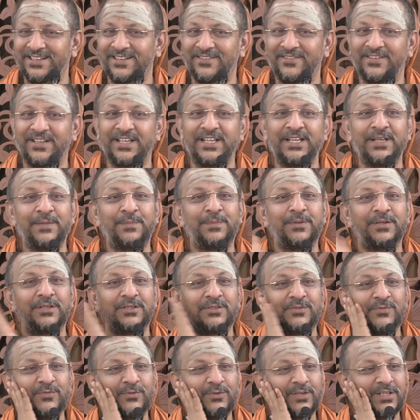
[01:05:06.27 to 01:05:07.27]
very
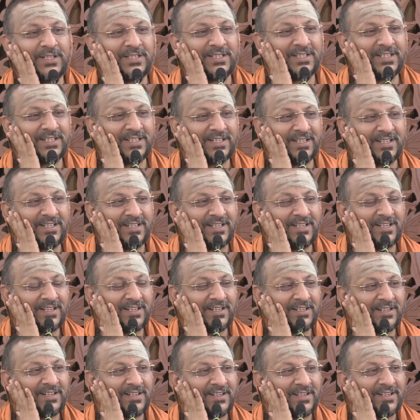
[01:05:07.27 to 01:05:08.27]
peacefully sitting
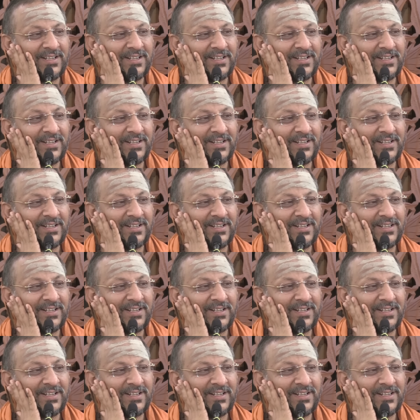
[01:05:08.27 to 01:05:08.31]
here,